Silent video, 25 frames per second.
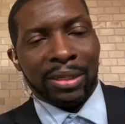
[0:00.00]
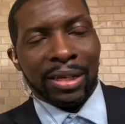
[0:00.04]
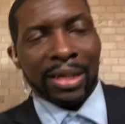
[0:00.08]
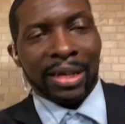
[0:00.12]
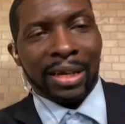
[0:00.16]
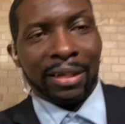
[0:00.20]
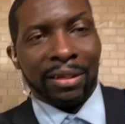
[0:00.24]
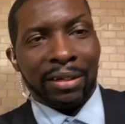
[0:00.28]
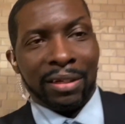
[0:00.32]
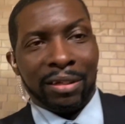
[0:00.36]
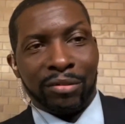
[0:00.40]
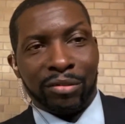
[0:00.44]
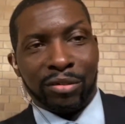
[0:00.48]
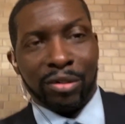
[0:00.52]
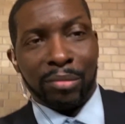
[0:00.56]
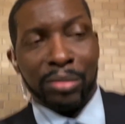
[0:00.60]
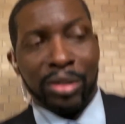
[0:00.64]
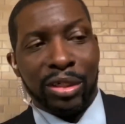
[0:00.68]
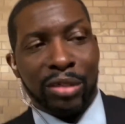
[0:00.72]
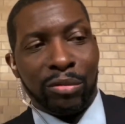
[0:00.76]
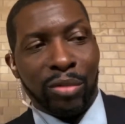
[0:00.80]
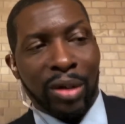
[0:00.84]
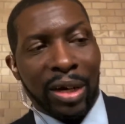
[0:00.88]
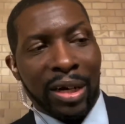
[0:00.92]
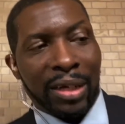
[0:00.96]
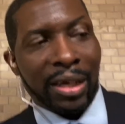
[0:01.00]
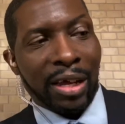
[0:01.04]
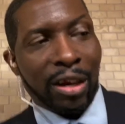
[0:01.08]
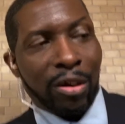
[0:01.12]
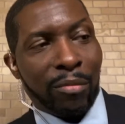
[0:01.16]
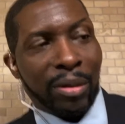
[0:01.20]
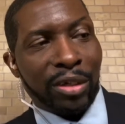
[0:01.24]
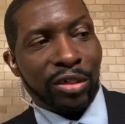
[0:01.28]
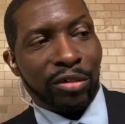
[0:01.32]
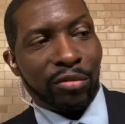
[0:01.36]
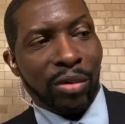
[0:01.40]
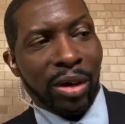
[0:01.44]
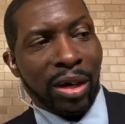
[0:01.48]
time left. So let me see what I get on
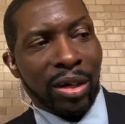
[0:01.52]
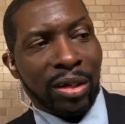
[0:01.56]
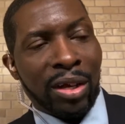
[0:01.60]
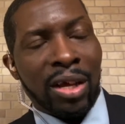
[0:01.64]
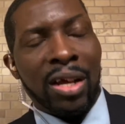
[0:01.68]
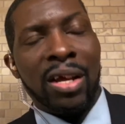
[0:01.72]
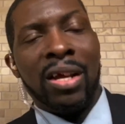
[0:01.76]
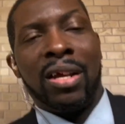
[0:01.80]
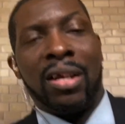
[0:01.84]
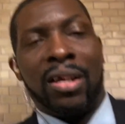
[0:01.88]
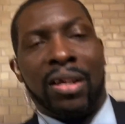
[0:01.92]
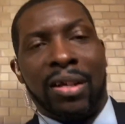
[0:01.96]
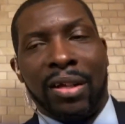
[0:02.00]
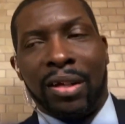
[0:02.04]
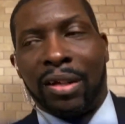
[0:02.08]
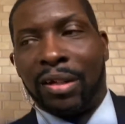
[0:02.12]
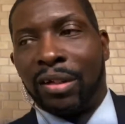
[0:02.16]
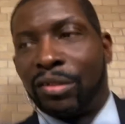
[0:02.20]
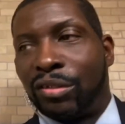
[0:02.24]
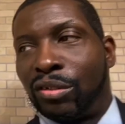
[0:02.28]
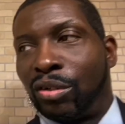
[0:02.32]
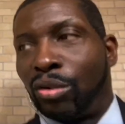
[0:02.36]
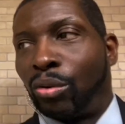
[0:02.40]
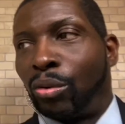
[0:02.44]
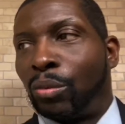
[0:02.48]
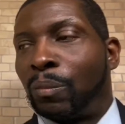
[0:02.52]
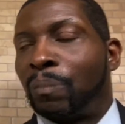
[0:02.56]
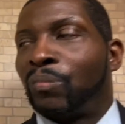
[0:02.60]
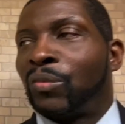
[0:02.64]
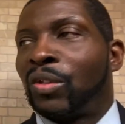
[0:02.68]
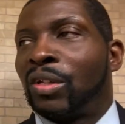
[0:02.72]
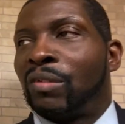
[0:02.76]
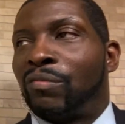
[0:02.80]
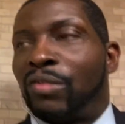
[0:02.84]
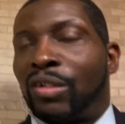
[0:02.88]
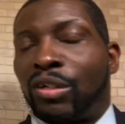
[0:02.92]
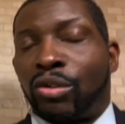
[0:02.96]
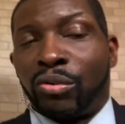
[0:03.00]
my swatch. Yeah, so I'm
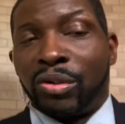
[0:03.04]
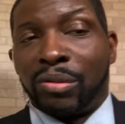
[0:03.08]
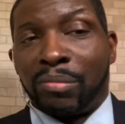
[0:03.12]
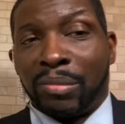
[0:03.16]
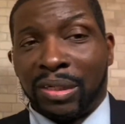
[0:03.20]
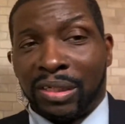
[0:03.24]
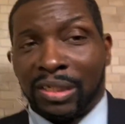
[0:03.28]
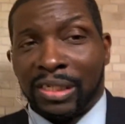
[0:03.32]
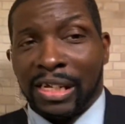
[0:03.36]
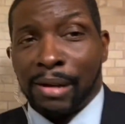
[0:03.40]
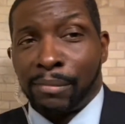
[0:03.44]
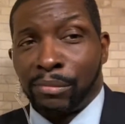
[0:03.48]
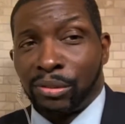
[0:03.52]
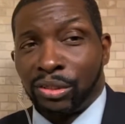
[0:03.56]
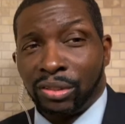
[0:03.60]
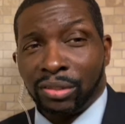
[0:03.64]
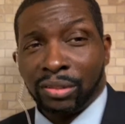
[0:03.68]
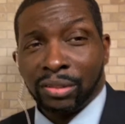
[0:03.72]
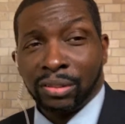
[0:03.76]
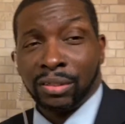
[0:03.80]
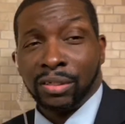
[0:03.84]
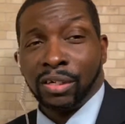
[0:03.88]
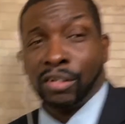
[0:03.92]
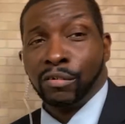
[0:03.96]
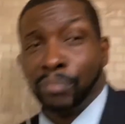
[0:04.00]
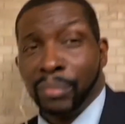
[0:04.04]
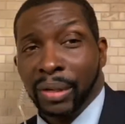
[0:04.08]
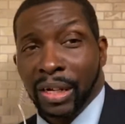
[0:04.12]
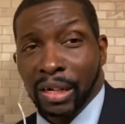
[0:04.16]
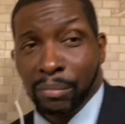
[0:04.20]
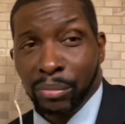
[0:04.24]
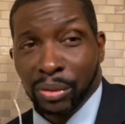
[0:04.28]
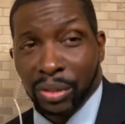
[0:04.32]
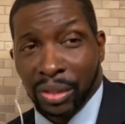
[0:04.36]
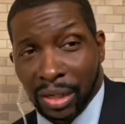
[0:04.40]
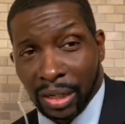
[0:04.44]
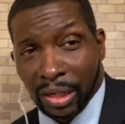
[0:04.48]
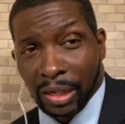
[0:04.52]
going to go eat my sandwiches and stuff, man.
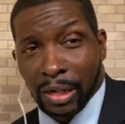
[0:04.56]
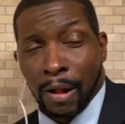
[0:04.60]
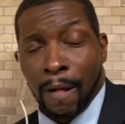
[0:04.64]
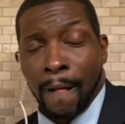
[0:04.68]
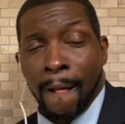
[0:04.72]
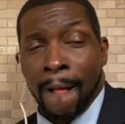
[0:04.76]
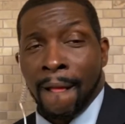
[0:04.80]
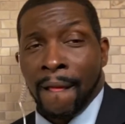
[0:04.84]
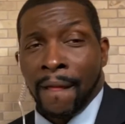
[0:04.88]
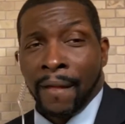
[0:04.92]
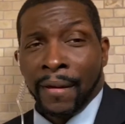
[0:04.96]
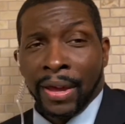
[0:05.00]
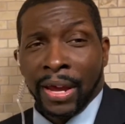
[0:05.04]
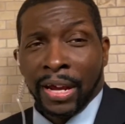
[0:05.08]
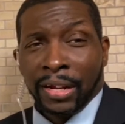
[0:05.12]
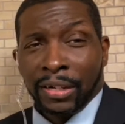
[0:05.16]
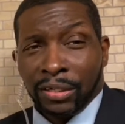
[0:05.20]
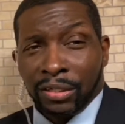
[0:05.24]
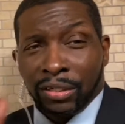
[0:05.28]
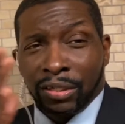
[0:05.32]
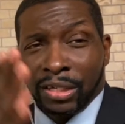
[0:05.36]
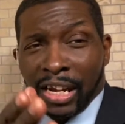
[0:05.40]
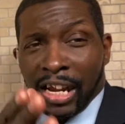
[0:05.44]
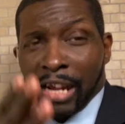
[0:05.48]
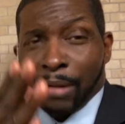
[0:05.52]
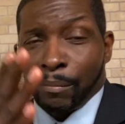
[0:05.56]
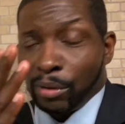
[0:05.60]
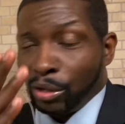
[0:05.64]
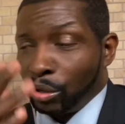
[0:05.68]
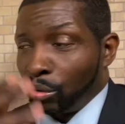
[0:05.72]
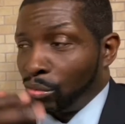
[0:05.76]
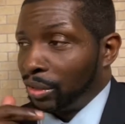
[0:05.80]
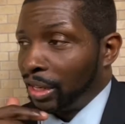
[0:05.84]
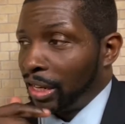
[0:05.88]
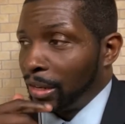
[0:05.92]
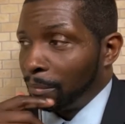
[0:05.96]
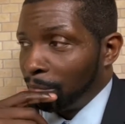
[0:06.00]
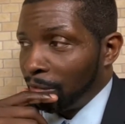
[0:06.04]
But yeah, has a time in
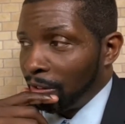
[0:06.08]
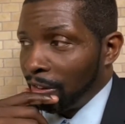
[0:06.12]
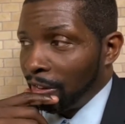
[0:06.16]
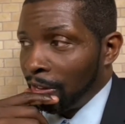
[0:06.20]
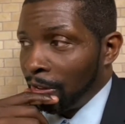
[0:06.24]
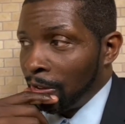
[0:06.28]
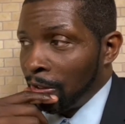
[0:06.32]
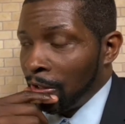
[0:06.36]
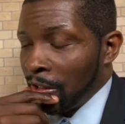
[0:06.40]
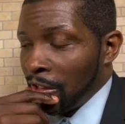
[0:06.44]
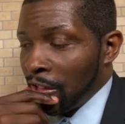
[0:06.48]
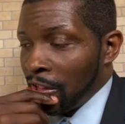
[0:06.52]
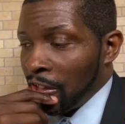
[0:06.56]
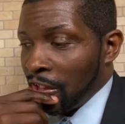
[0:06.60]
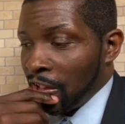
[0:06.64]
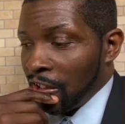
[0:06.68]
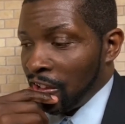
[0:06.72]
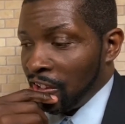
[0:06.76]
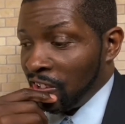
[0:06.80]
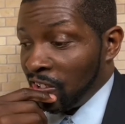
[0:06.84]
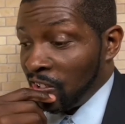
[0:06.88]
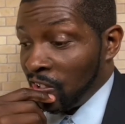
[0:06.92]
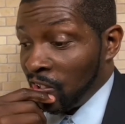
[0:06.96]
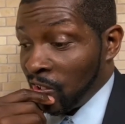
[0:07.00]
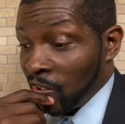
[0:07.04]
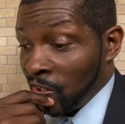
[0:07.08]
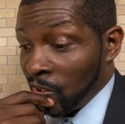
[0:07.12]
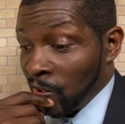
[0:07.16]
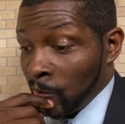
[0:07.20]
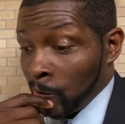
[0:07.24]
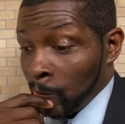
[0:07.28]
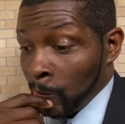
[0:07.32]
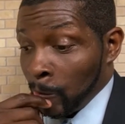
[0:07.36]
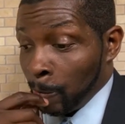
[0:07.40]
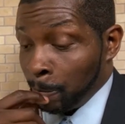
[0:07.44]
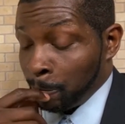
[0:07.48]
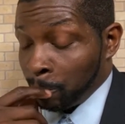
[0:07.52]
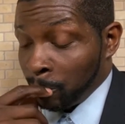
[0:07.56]
on that, man. And
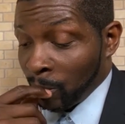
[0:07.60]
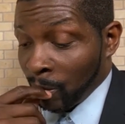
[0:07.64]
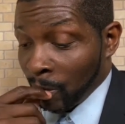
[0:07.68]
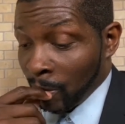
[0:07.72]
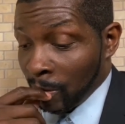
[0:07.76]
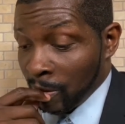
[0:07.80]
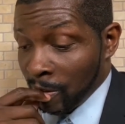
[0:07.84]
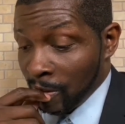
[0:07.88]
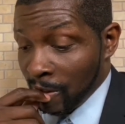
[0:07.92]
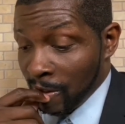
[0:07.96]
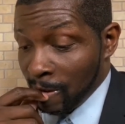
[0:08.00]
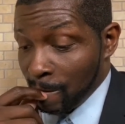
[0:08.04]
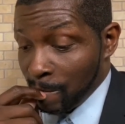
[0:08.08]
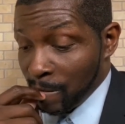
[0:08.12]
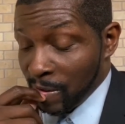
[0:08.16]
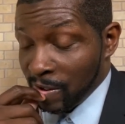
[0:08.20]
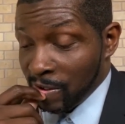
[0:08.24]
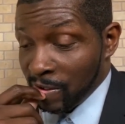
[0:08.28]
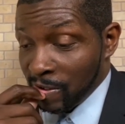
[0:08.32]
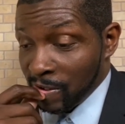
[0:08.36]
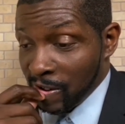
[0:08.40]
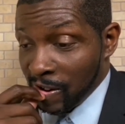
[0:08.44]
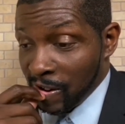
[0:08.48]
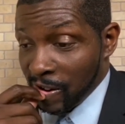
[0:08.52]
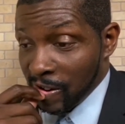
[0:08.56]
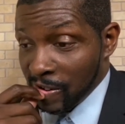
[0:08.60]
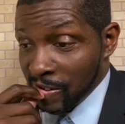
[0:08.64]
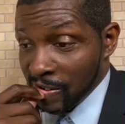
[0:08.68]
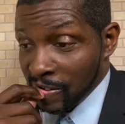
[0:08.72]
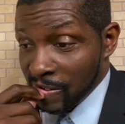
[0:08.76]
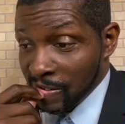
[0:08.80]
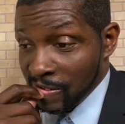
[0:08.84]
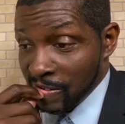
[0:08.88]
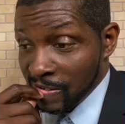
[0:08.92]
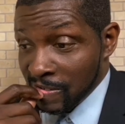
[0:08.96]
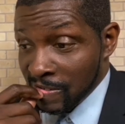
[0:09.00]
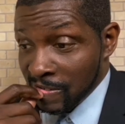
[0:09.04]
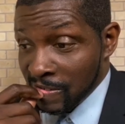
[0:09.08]
uh, yeah, make sure
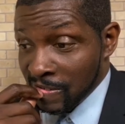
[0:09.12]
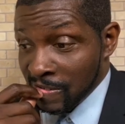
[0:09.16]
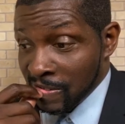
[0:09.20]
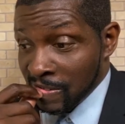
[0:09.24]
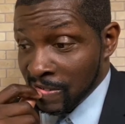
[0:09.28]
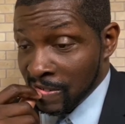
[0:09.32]
y'all... Uh,